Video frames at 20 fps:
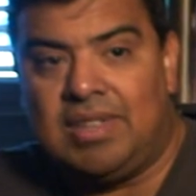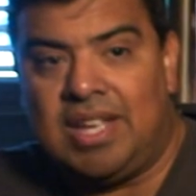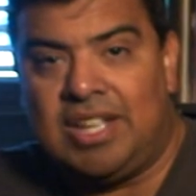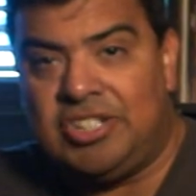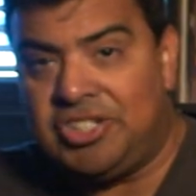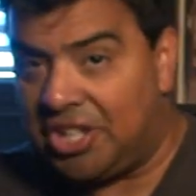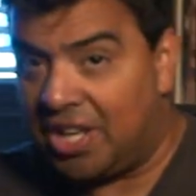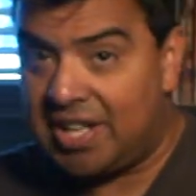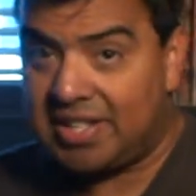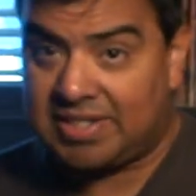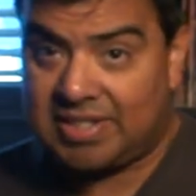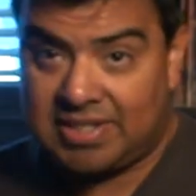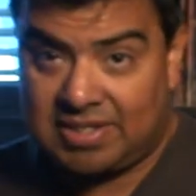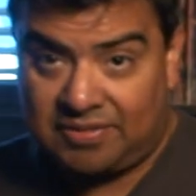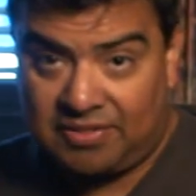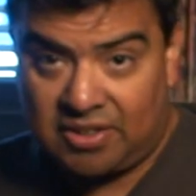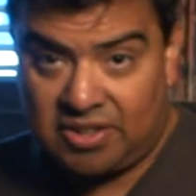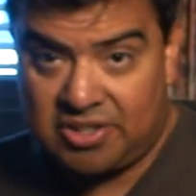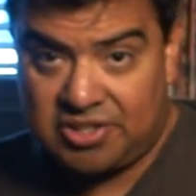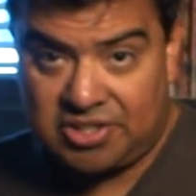a
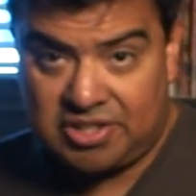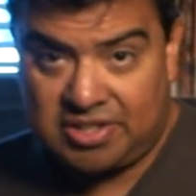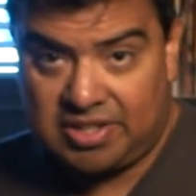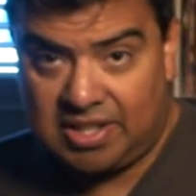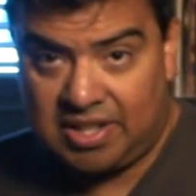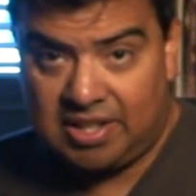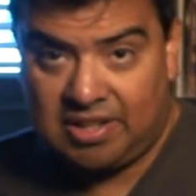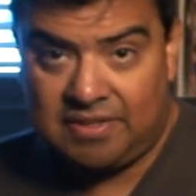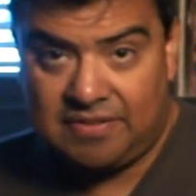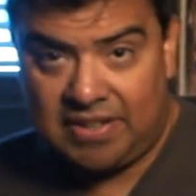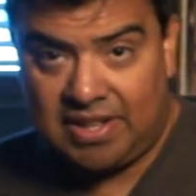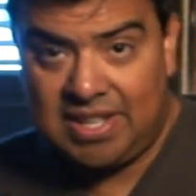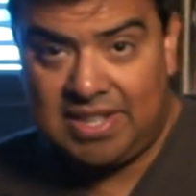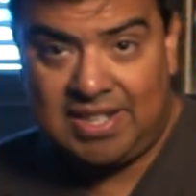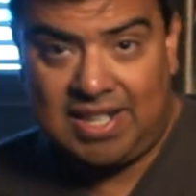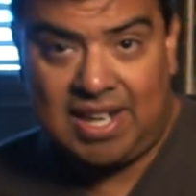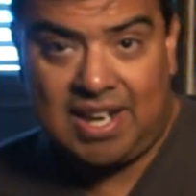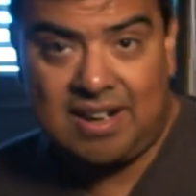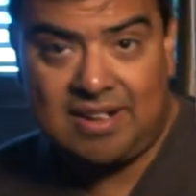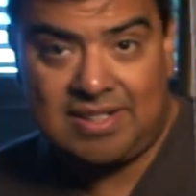Genesis version of
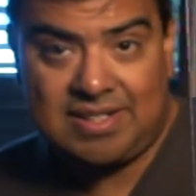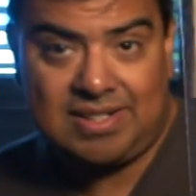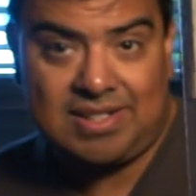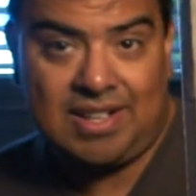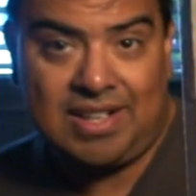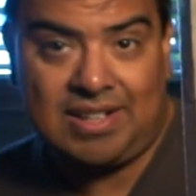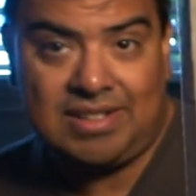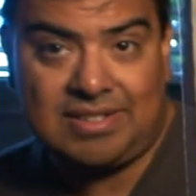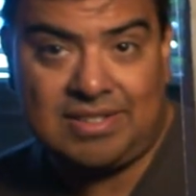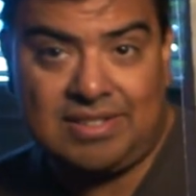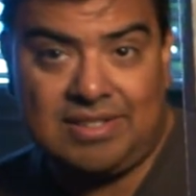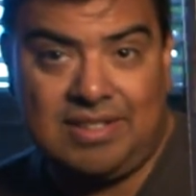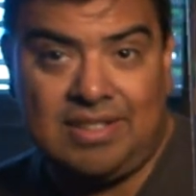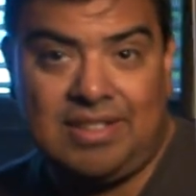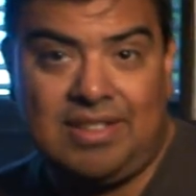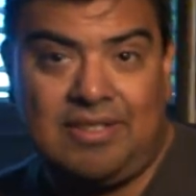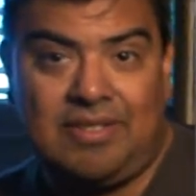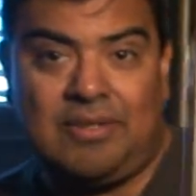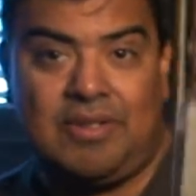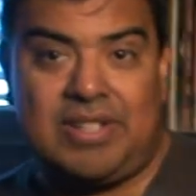In the Air Tonight,
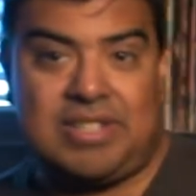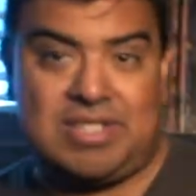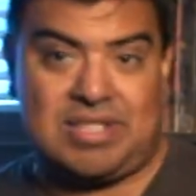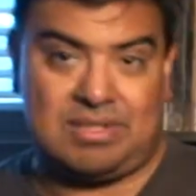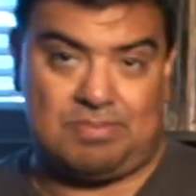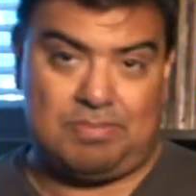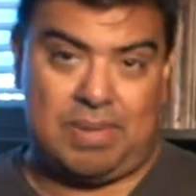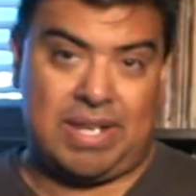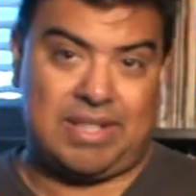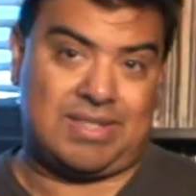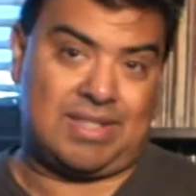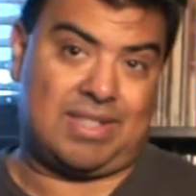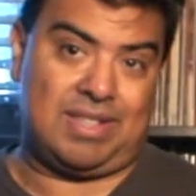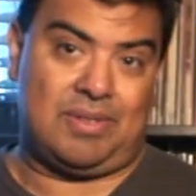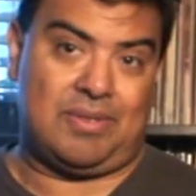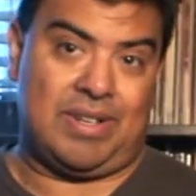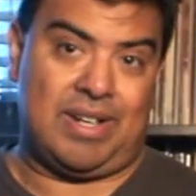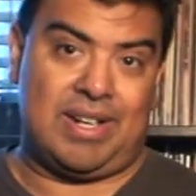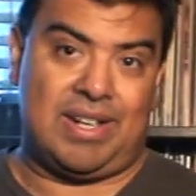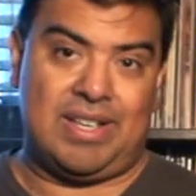which is
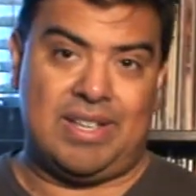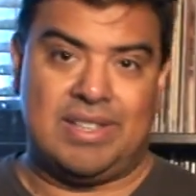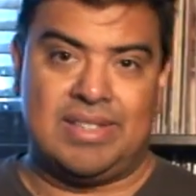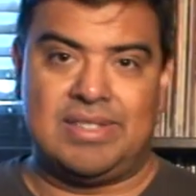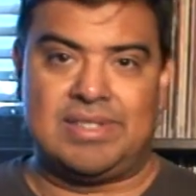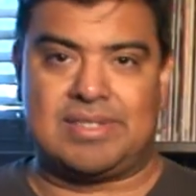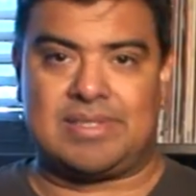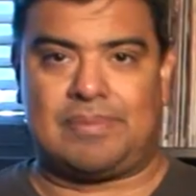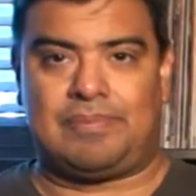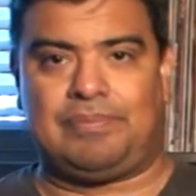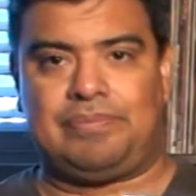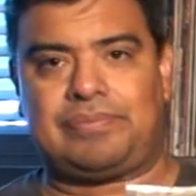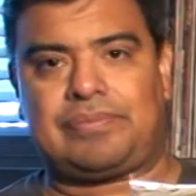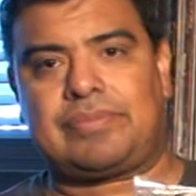basically what it is.